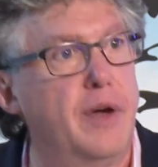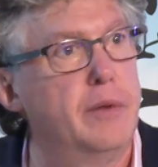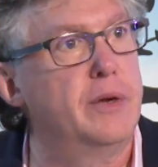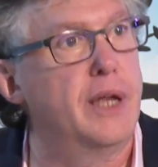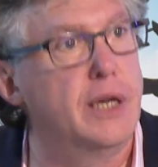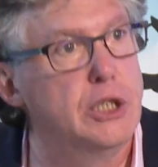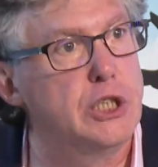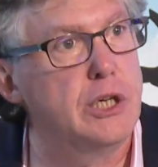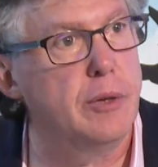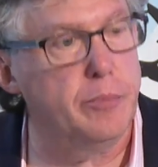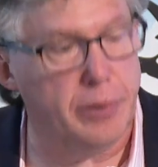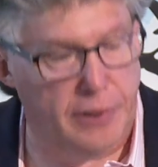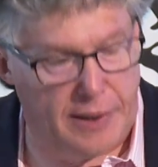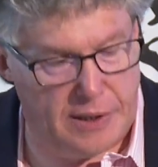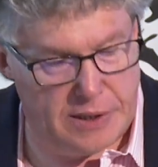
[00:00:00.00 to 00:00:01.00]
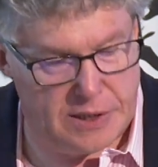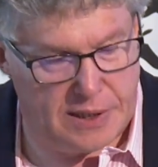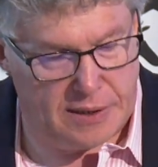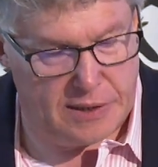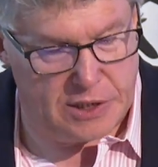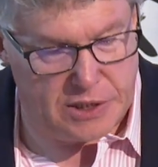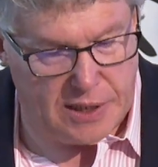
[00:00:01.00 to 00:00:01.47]
foundation in place
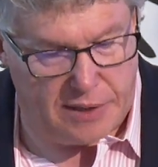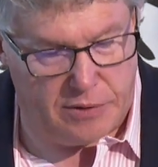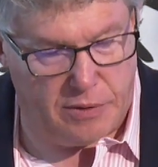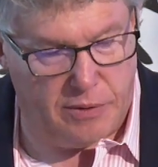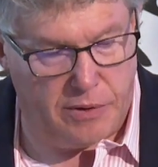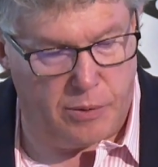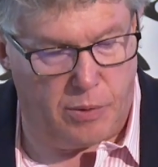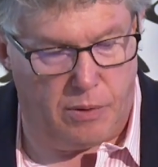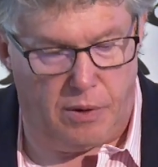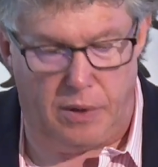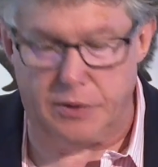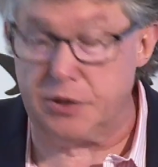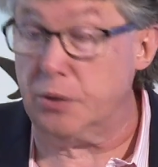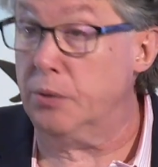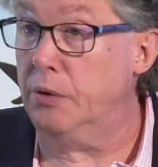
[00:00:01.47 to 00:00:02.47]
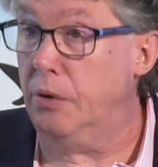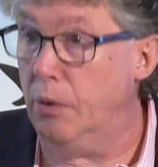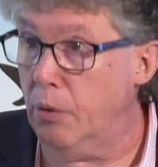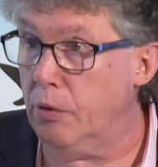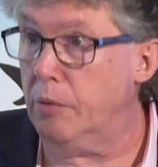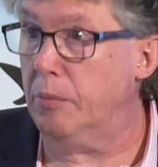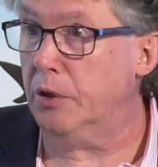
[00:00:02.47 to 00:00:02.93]
at the center, there were also
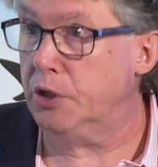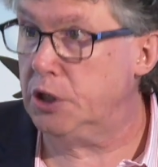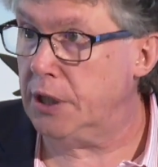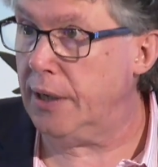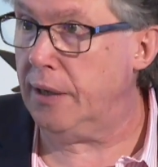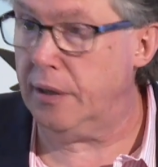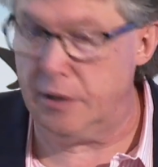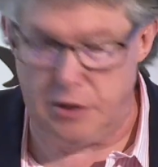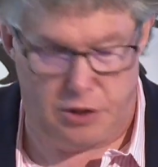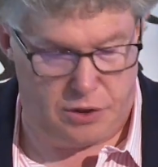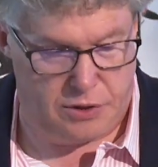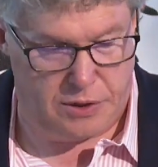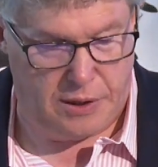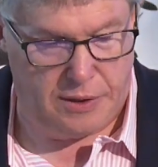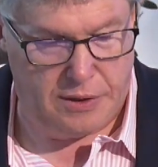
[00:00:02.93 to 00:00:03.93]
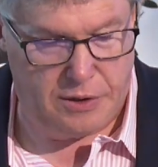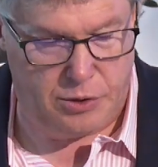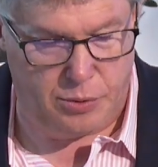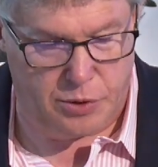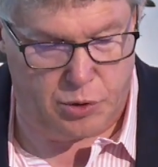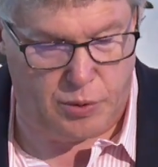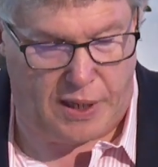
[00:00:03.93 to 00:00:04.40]
notable challenges
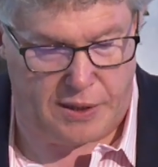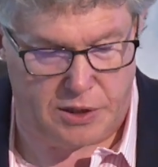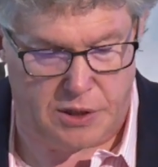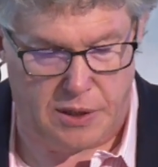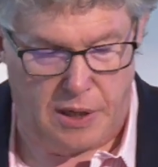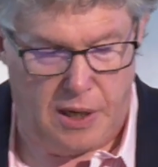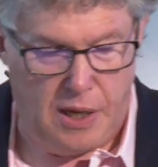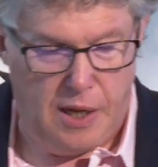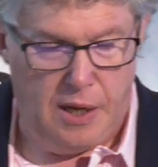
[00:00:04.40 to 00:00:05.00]
to address,